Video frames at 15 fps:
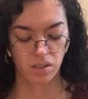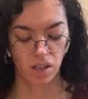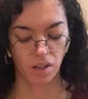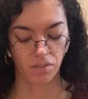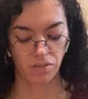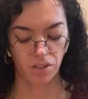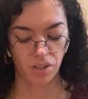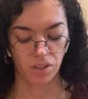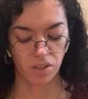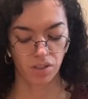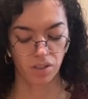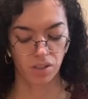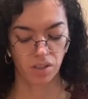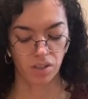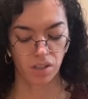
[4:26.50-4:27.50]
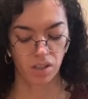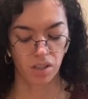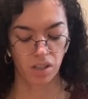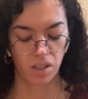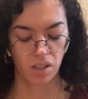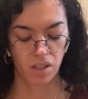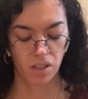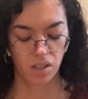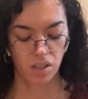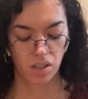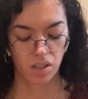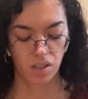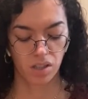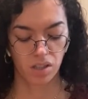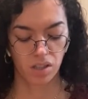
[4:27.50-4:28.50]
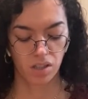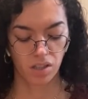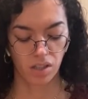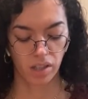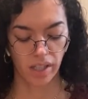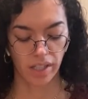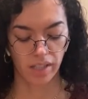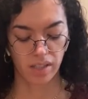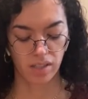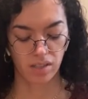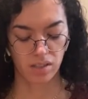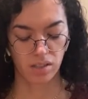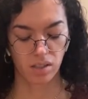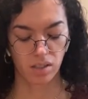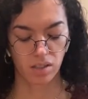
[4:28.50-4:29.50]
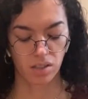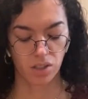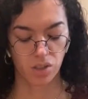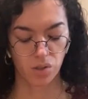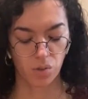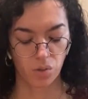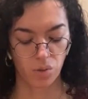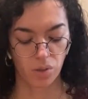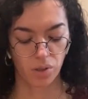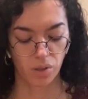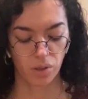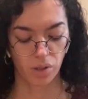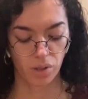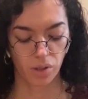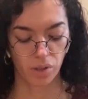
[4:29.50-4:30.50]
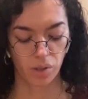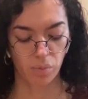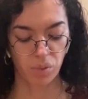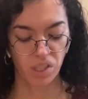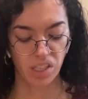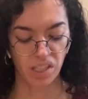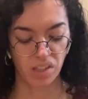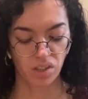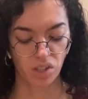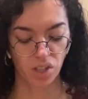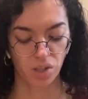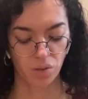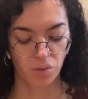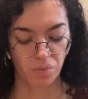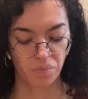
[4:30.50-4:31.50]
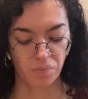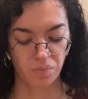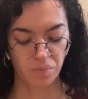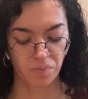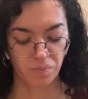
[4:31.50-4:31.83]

Soften your legs onto the earth beneath you.